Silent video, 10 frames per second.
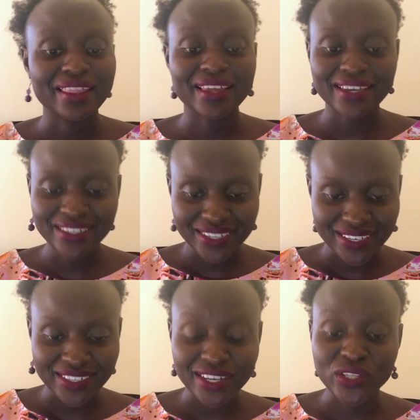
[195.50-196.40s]
The
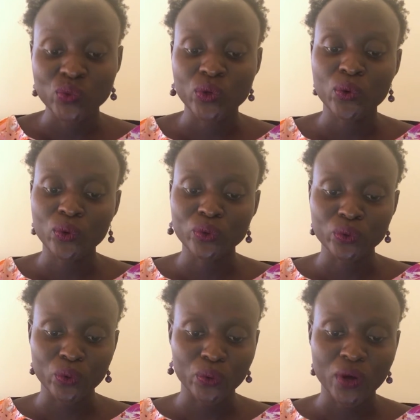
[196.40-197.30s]
internet, as we all
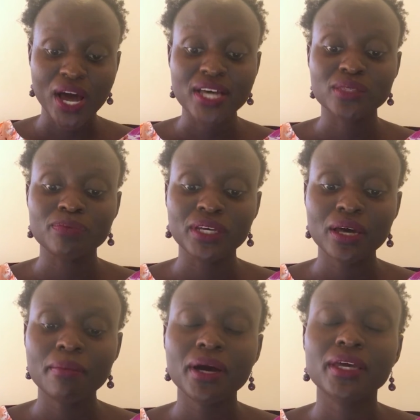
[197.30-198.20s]
know, has
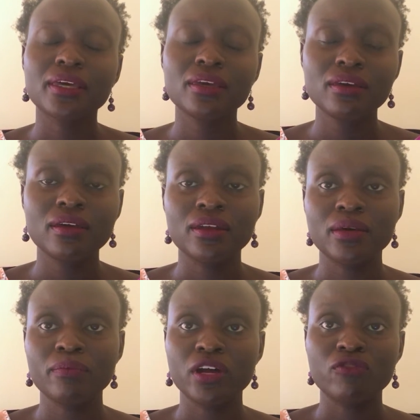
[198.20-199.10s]
become a key
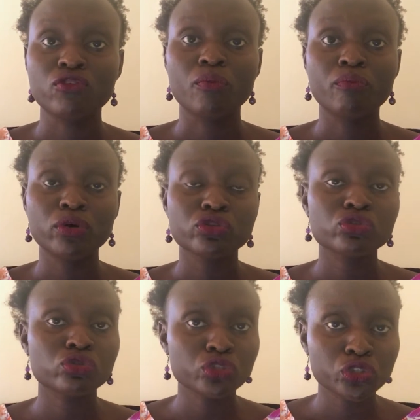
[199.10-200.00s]
enabler for both
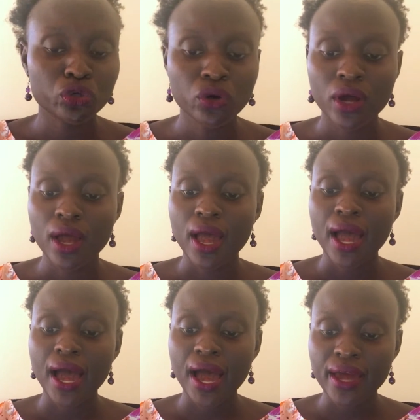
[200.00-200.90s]
social
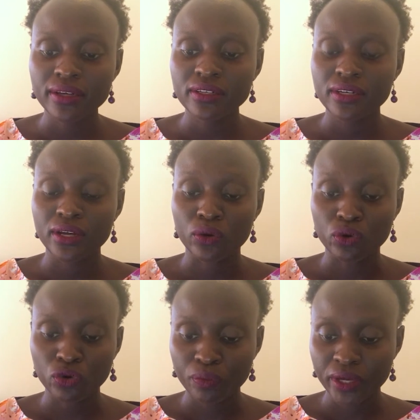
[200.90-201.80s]
and
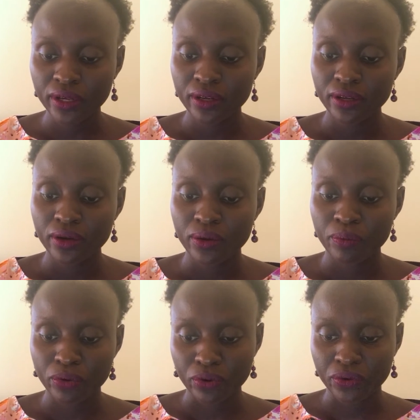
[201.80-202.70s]
economic
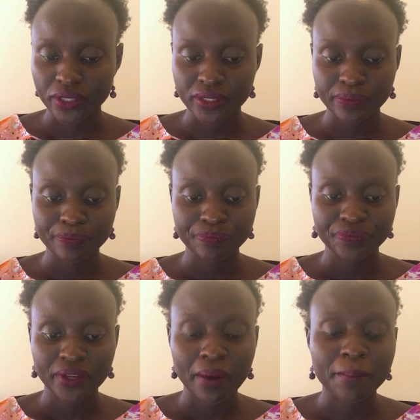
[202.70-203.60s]
progress.
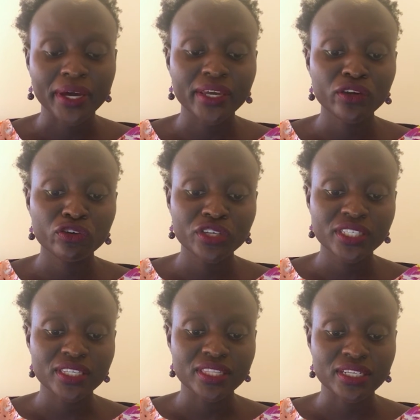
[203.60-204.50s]
By
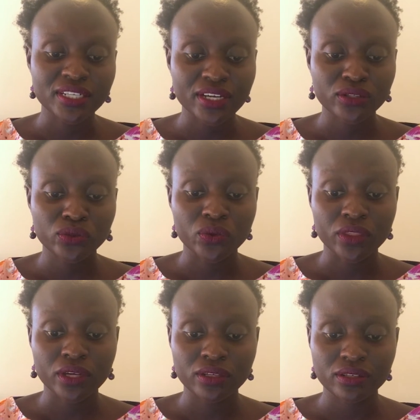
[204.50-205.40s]
increasing the tax on
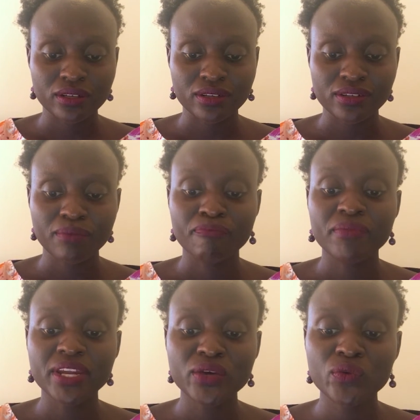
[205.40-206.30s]
the internet,
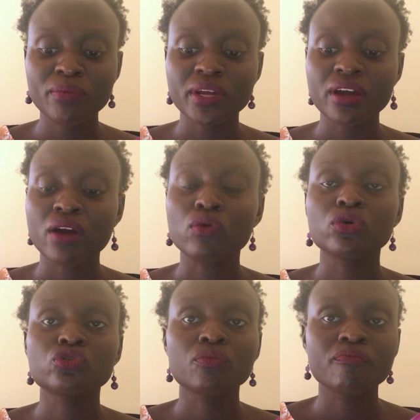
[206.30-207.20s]
many women are
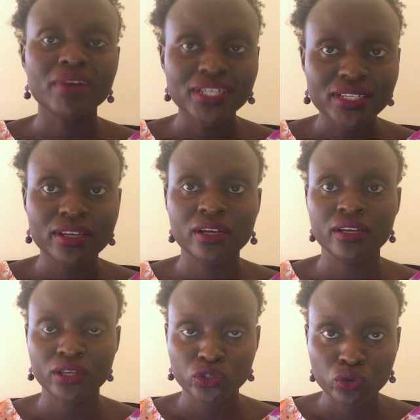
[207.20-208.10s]

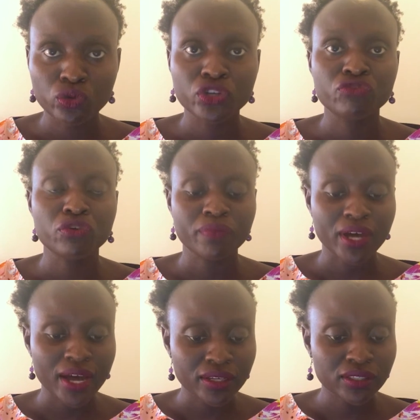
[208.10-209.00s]
automatically excluded from
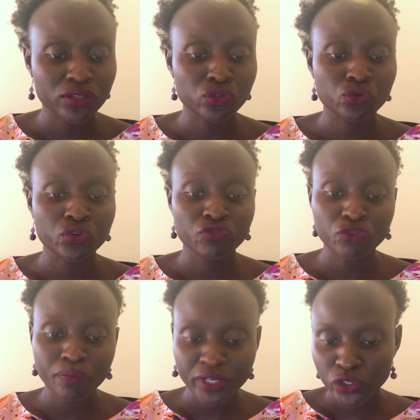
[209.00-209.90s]
the access to
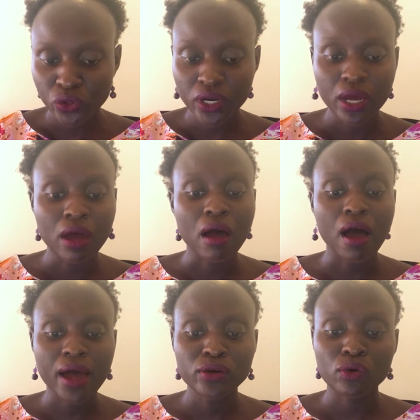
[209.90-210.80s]
information
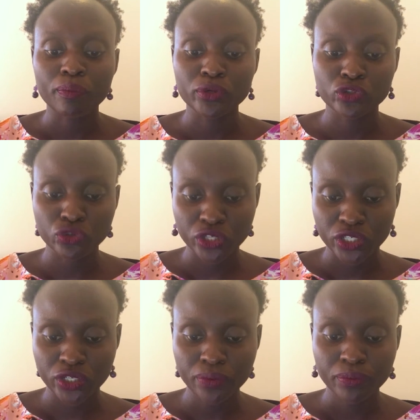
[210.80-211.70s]
and
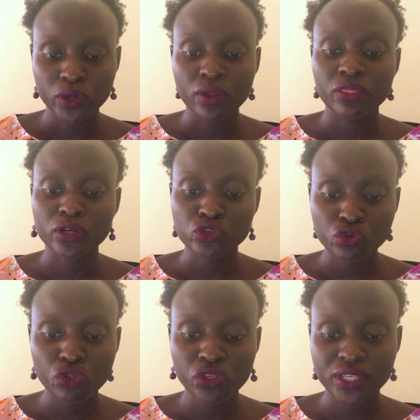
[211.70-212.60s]
opportunity, the
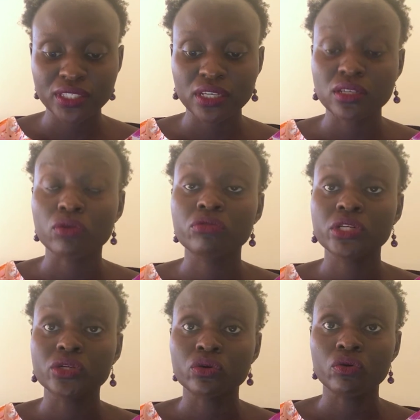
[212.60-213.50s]
2 things that are
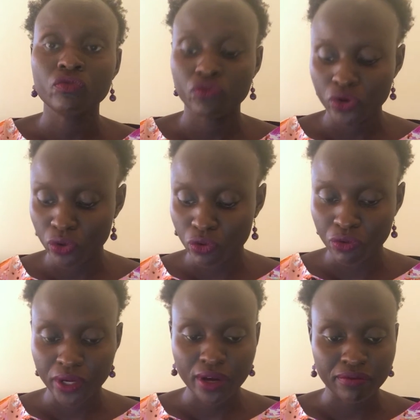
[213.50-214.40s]
critical for equal
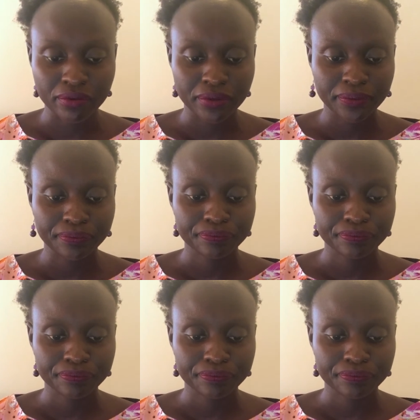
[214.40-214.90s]
recovery.